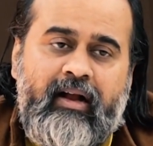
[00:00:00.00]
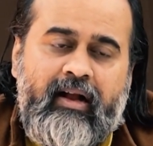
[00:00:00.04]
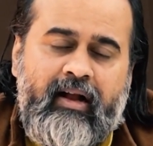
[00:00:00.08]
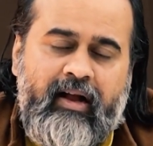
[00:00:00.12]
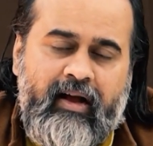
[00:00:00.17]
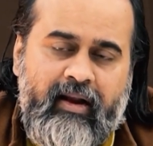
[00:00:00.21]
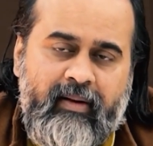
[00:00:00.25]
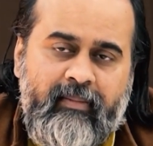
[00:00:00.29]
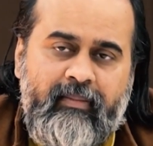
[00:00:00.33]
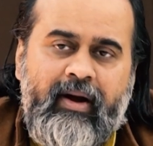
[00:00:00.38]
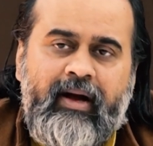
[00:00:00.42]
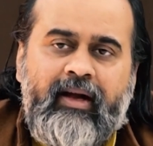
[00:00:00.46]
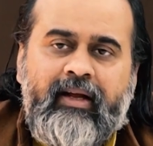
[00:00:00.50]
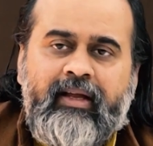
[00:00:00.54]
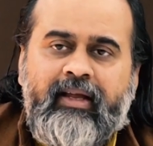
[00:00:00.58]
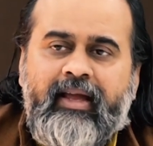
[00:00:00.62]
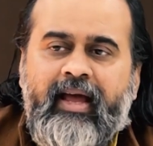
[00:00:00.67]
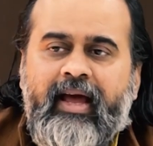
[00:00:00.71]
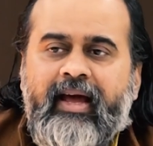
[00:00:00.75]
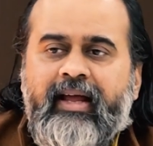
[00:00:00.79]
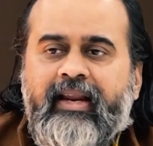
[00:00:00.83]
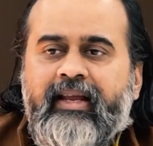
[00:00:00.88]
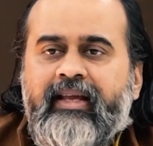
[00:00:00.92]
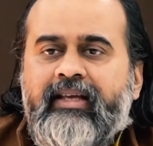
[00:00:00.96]
karma
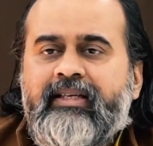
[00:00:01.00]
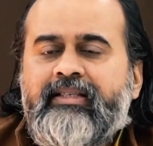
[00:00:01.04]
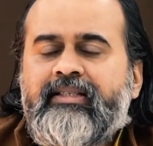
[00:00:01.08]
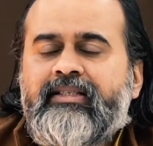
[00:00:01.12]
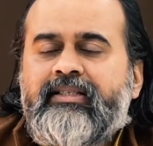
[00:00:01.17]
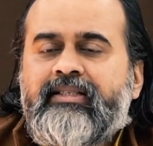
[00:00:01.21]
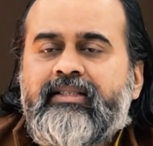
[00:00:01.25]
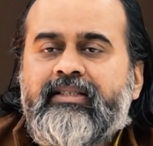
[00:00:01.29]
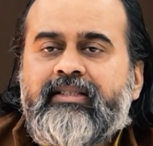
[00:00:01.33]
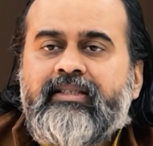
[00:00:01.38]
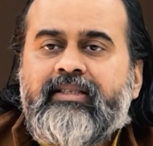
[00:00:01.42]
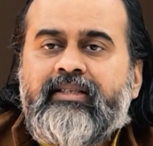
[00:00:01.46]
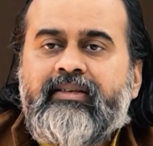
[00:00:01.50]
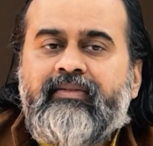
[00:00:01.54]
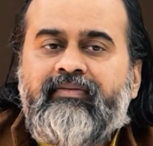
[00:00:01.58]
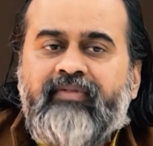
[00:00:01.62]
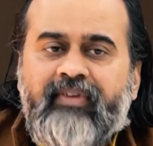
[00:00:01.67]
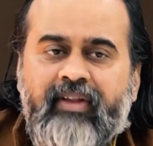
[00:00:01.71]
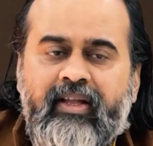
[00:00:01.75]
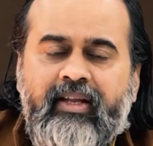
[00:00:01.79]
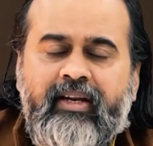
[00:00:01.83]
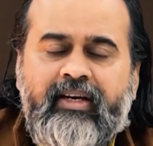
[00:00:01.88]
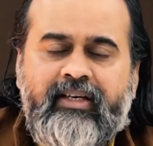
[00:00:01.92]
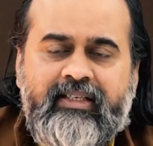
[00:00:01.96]
carries
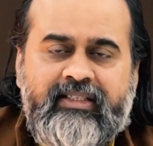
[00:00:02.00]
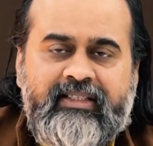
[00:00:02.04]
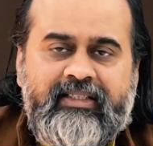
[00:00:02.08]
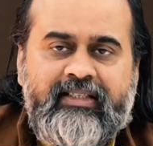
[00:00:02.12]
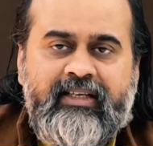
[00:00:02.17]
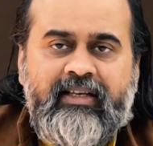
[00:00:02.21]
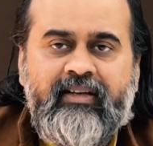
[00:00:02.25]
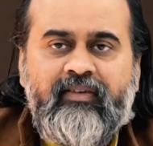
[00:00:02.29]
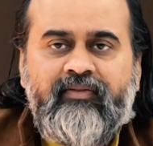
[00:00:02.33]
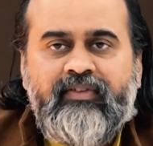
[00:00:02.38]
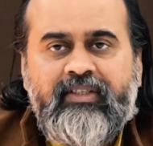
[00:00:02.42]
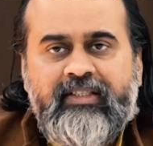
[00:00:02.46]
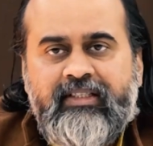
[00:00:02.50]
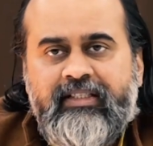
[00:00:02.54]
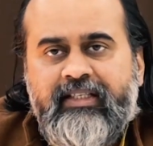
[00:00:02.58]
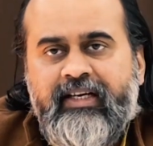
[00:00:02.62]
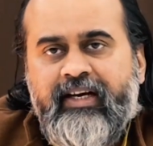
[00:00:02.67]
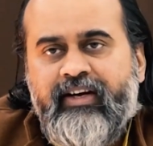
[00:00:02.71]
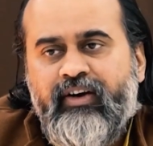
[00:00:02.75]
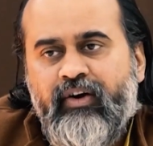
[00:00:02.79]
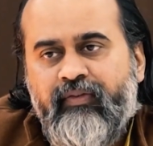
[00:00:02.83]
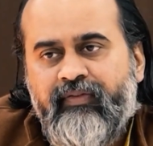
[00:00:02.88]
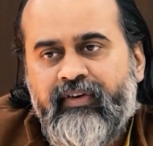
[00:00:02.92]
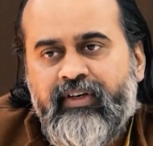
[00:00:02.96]
within itself the
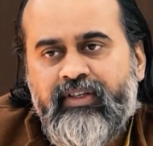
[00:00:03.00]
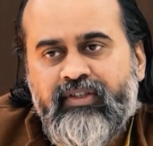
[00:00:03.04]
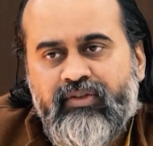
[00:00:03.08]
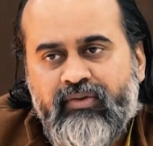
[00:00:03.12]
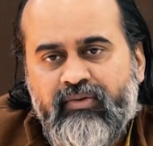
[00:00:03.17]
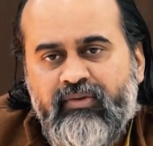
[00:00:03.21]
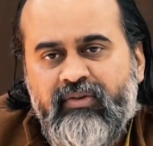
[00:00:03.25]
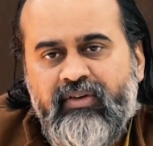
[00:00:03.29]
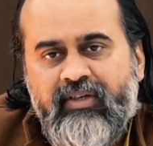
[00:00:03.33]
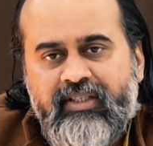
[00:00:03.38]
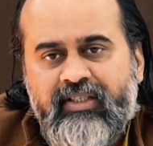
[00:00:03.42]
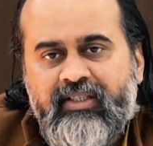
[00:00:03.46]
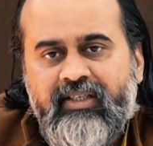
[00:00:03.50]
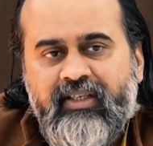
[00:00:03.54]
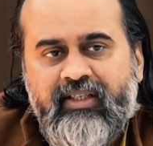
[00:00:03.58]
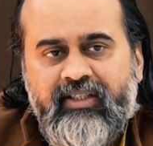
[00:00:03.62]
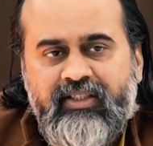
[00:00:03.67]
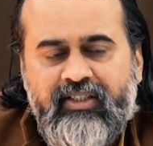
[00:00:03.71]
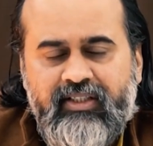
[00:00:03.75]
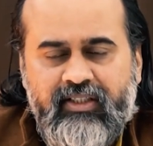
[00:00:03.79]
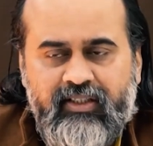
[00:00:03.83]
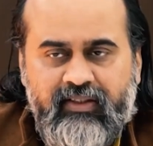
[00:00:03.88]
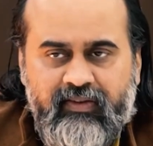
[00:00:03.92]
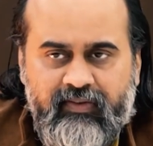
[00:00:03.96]
seed of its own
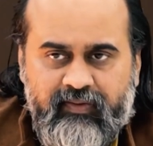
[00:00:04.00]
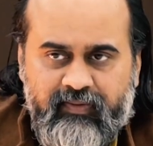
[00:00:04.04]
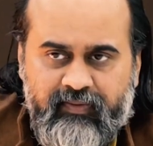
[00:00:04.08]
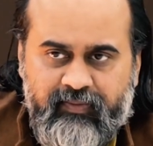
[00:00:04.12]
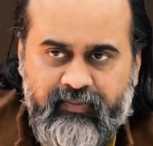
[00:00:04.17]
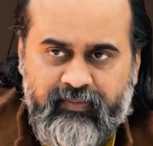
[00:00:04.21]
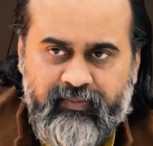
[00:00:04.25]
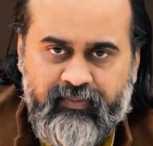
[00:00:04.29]
destruction?